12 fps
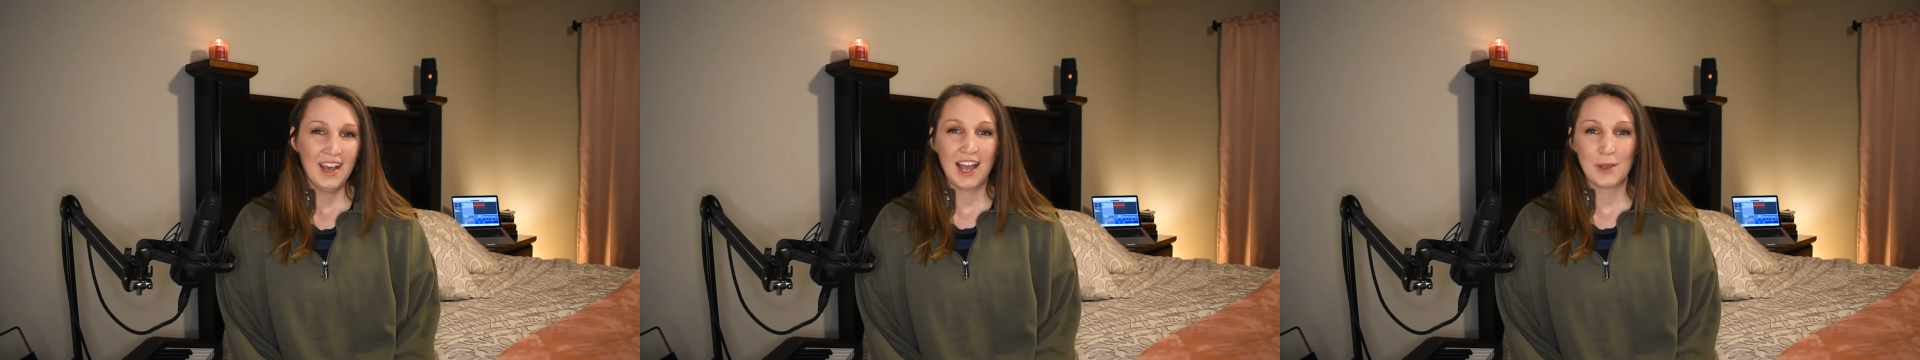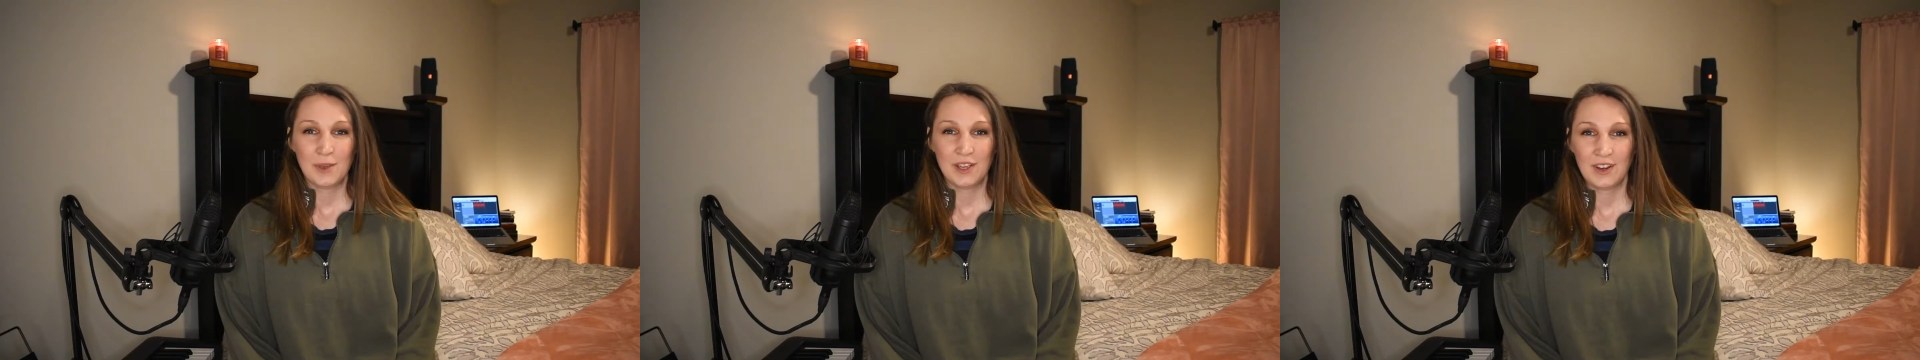I
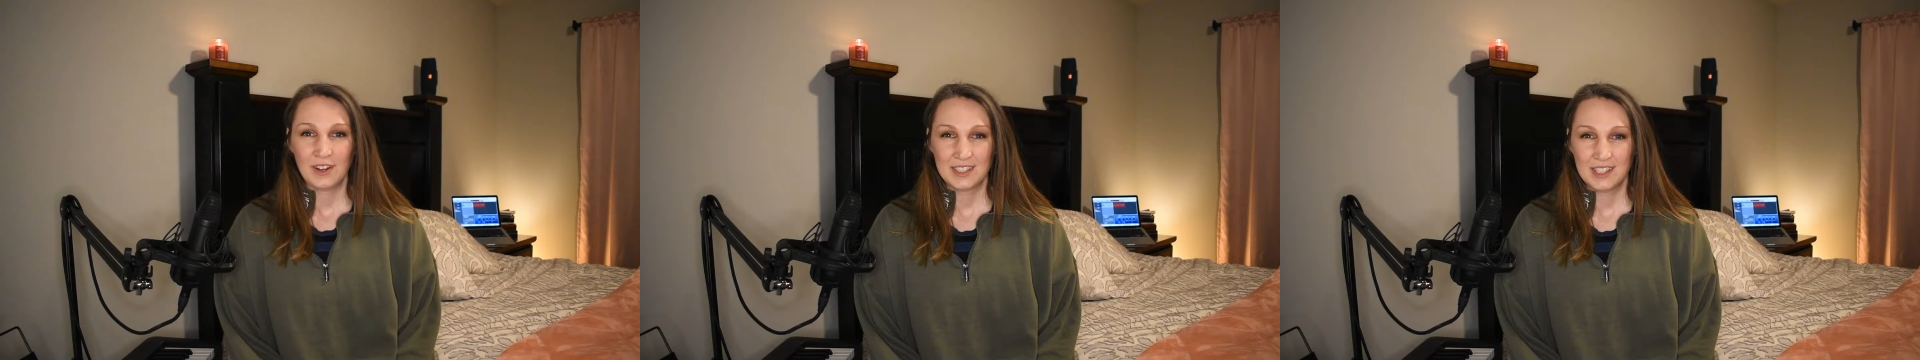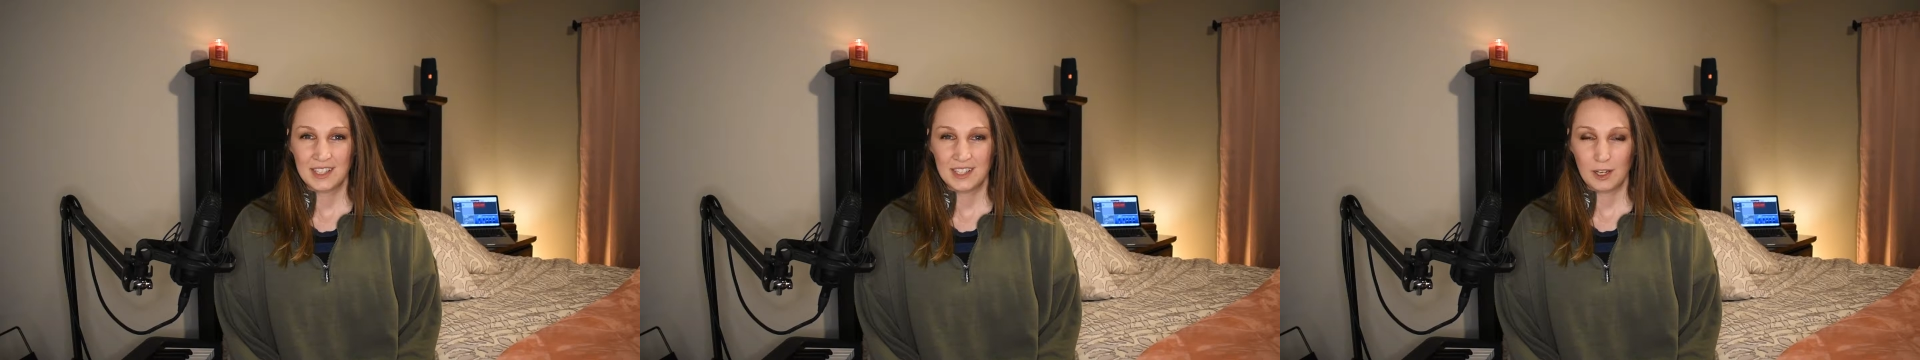make
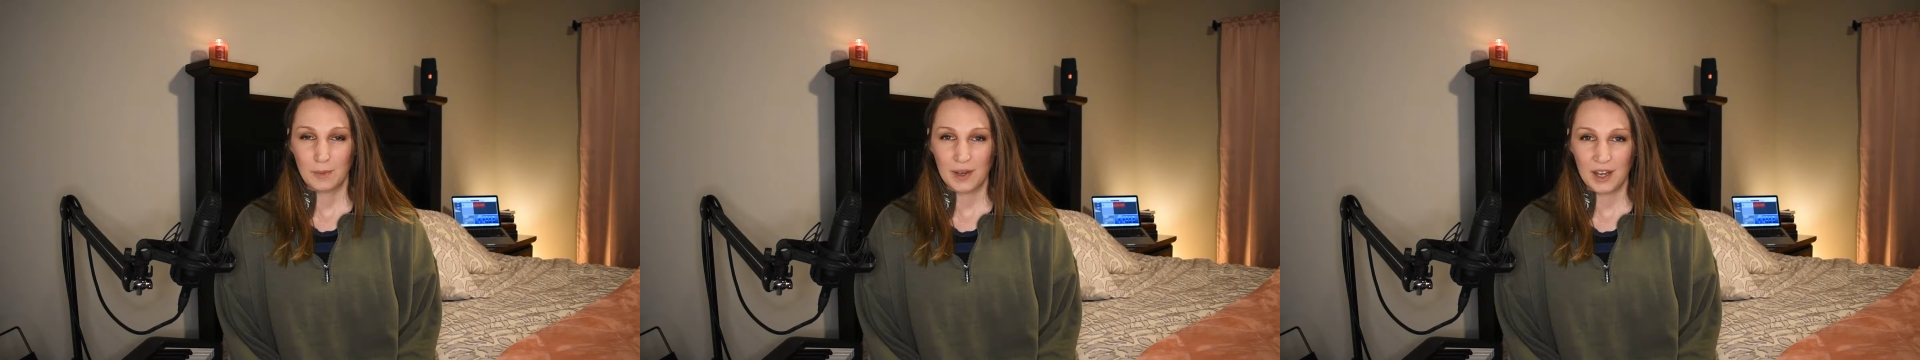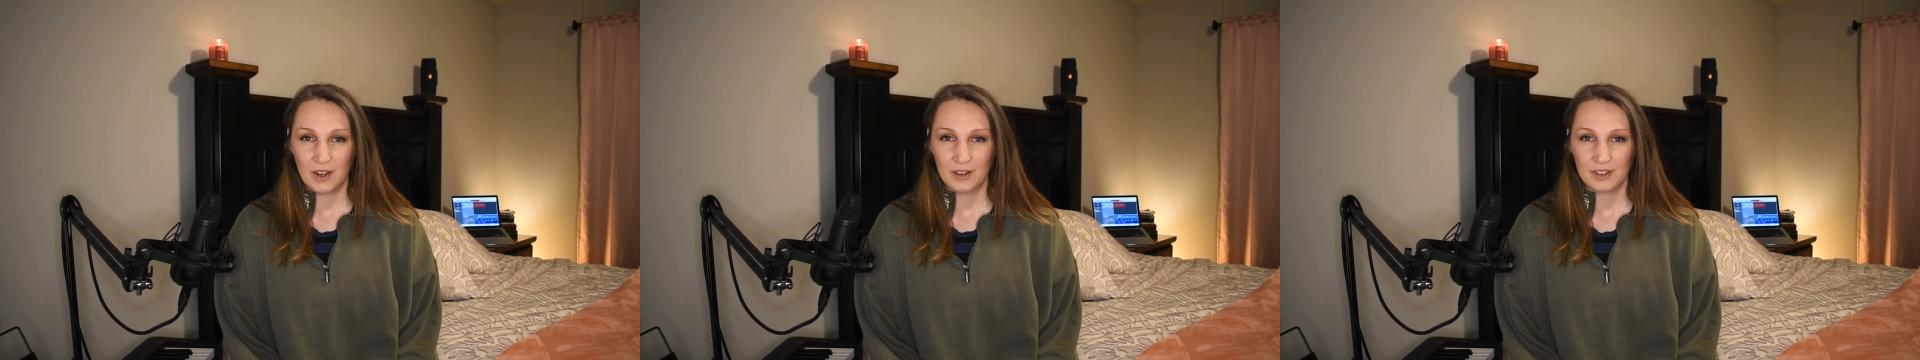content
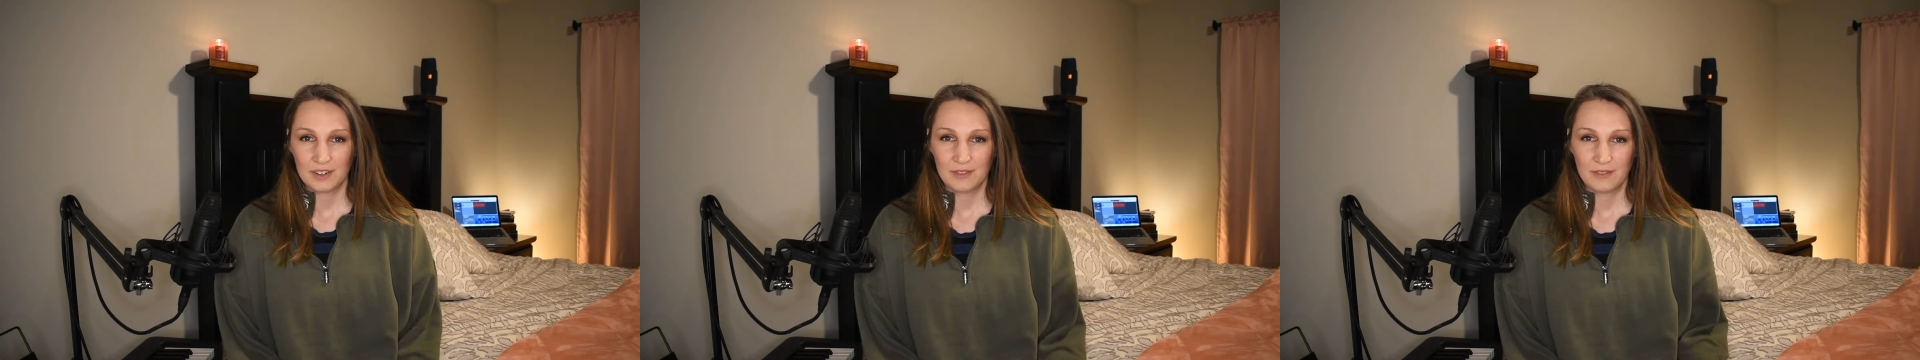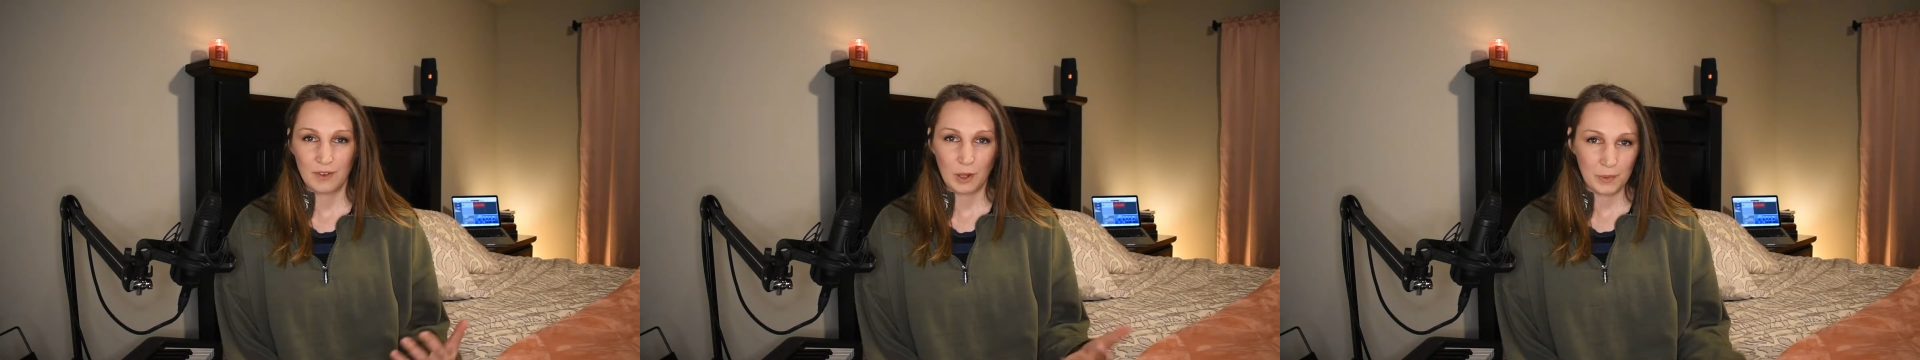about
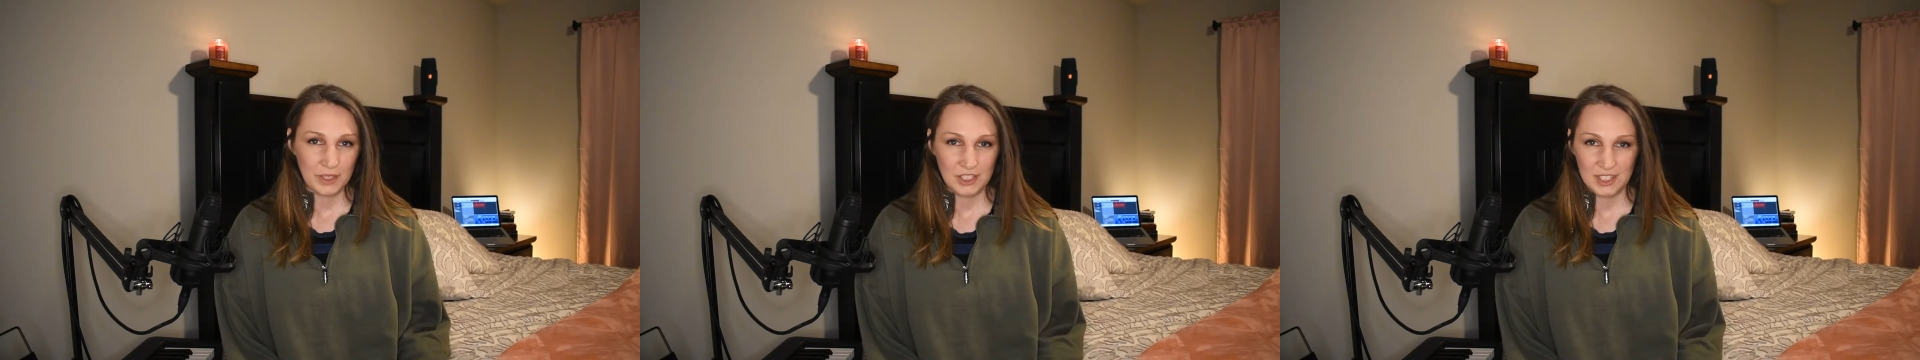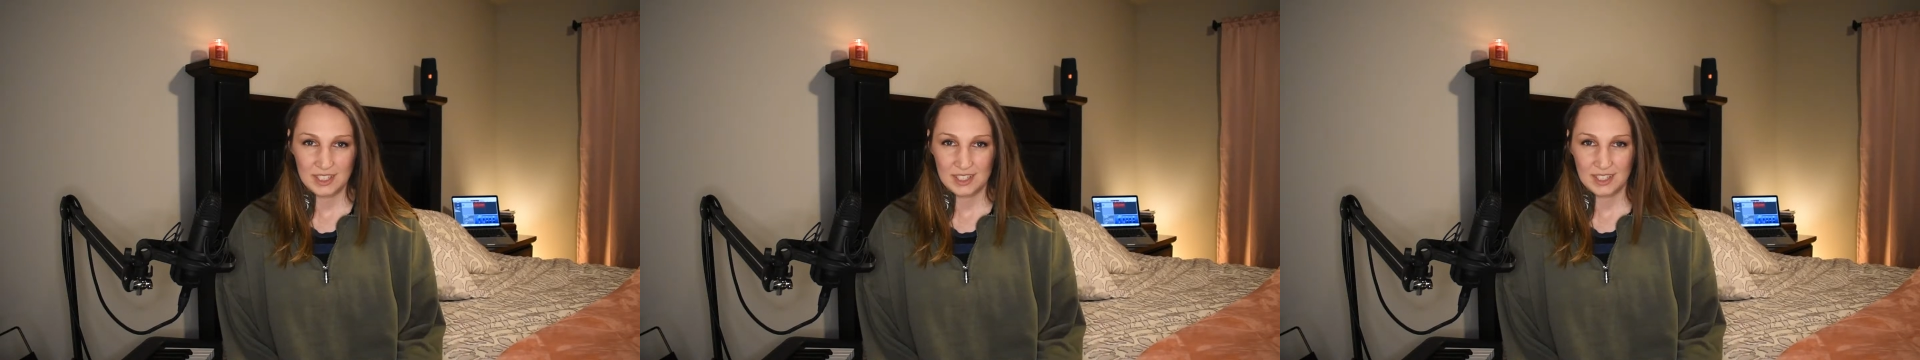following
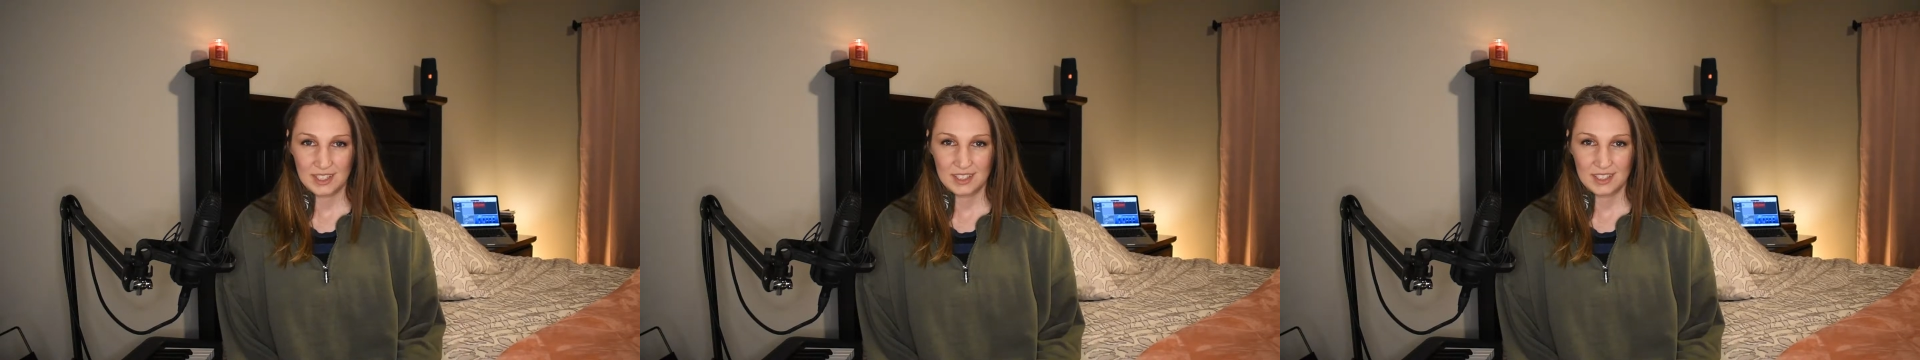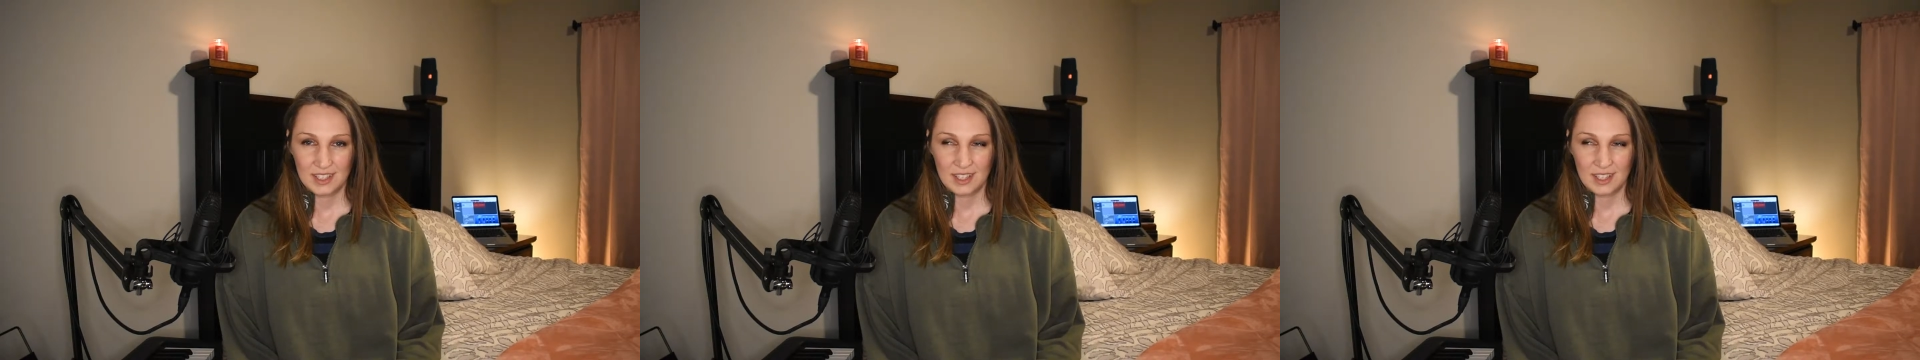Jesus,